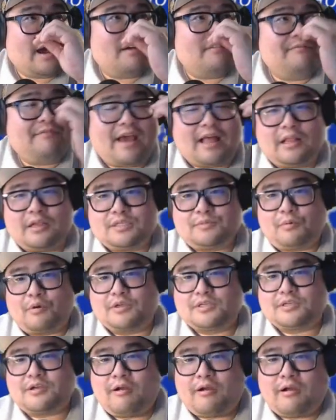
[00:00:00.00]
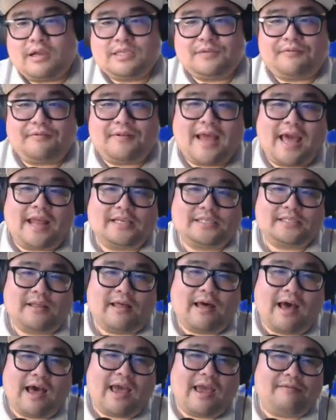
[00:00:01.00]
Valor Sports Cards, Fanatics
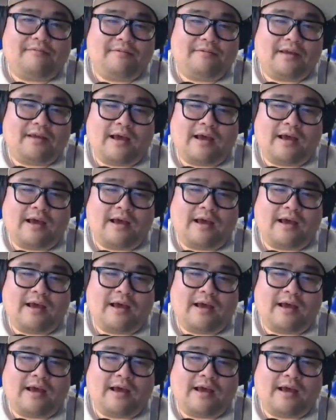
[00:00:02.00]
Live.